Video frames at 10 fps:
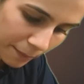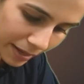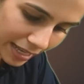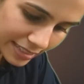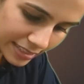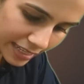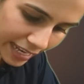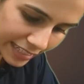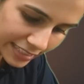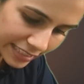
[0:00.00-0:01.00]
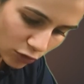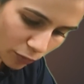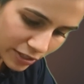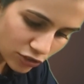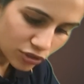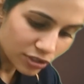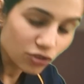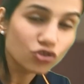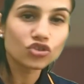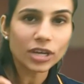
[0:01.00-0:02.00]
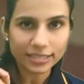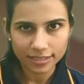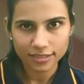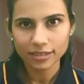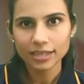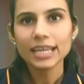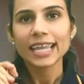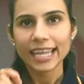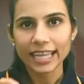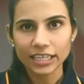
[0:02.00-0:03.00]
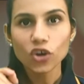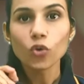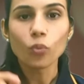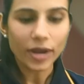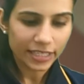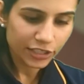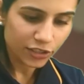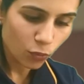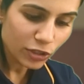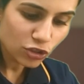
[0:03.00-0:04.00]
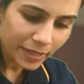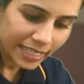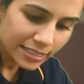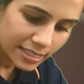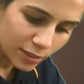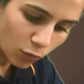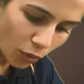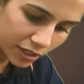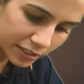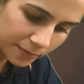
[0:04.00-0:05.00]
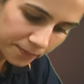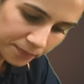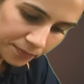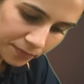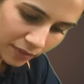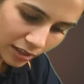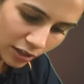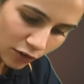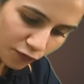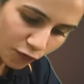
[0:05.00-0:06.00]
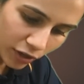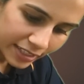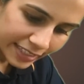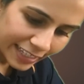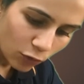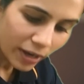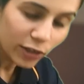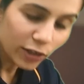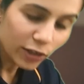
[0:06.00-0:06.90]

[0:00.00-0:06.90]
plus 18 questions just in 1 year, which means what? 41